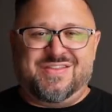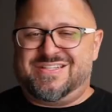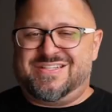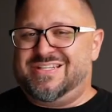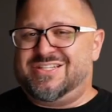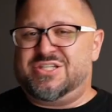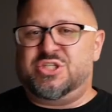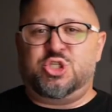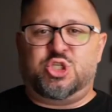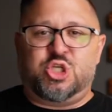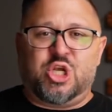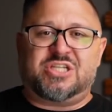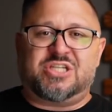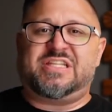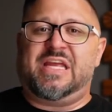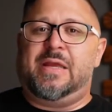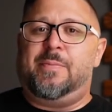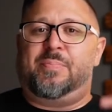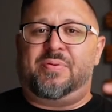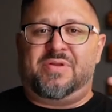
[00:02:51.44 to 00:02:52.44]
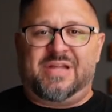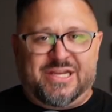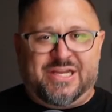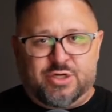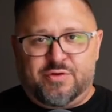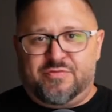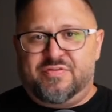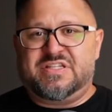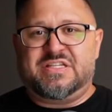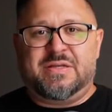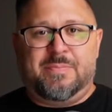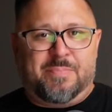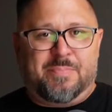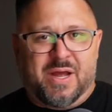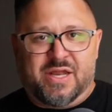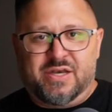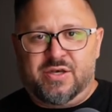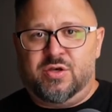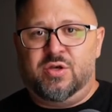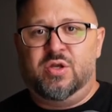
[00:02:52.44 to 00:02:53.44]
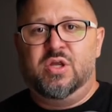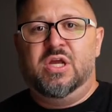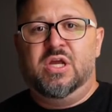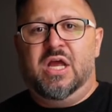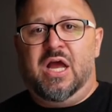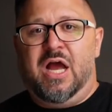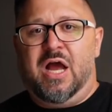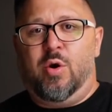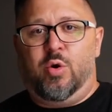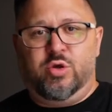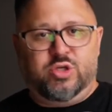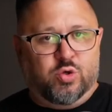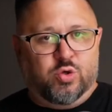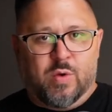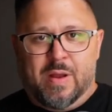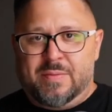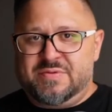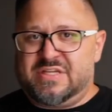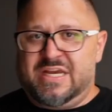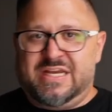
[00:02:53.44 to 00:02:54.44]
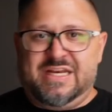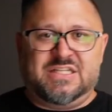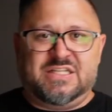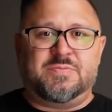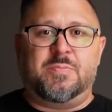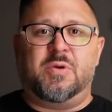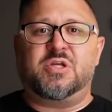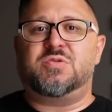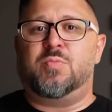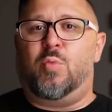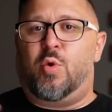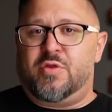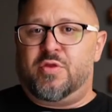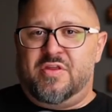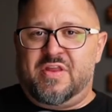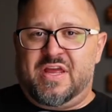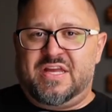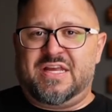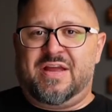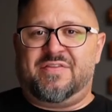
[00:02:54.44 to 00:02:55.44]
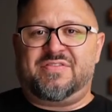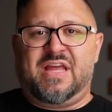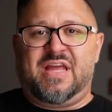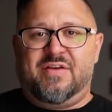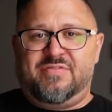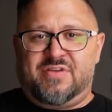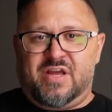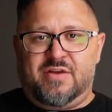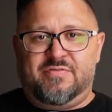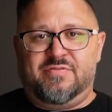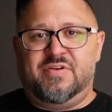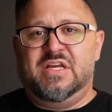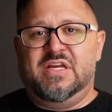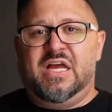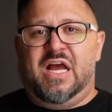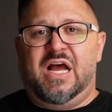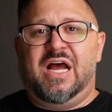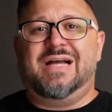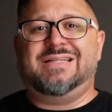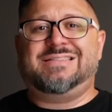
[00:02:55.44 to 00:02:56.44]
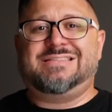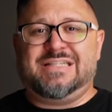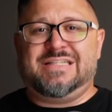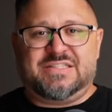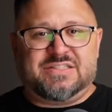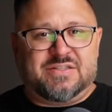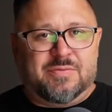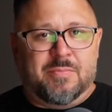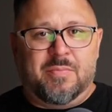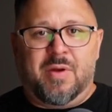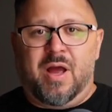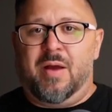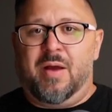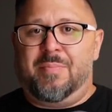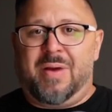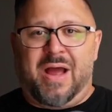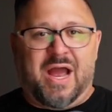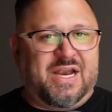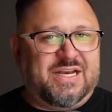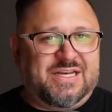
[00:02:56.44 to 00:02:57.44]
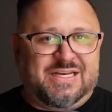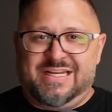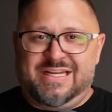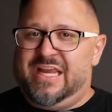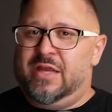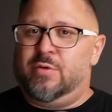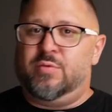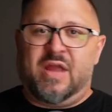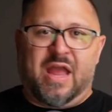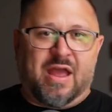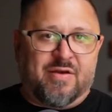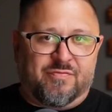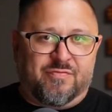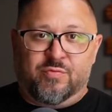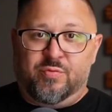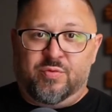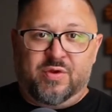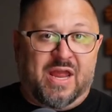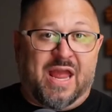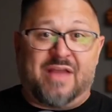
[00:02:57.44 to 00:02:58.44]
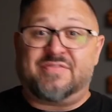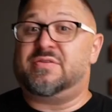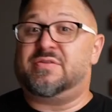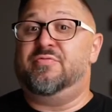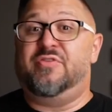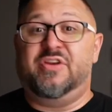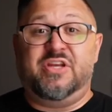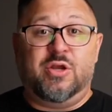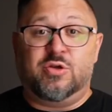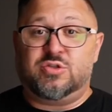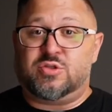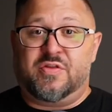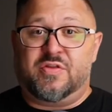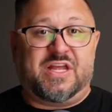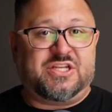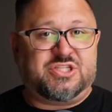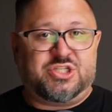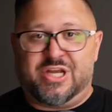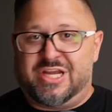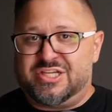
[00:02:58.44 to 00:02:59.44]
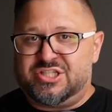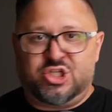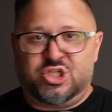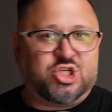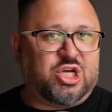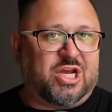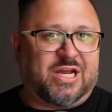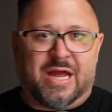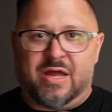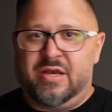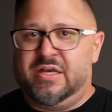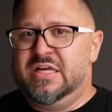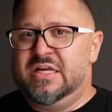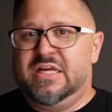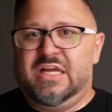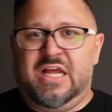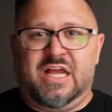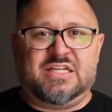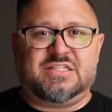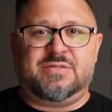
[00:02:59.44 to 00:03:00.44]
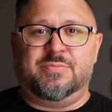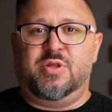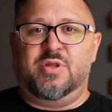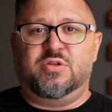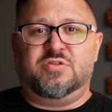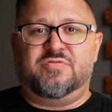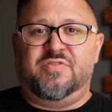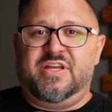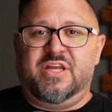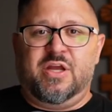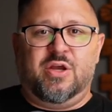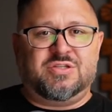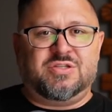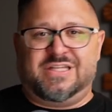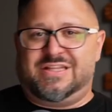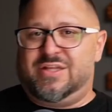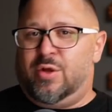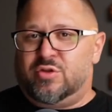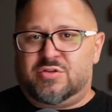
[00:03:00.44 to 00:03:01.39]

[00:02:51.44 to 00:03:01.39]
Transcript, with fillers: this isn't just a plan your visit button uh, on your website. It's much more than that. You have to have kind of a system uh, behind it. And again, we have, we have some videos on that, so you guys can check out uh, some of those videos. Like like the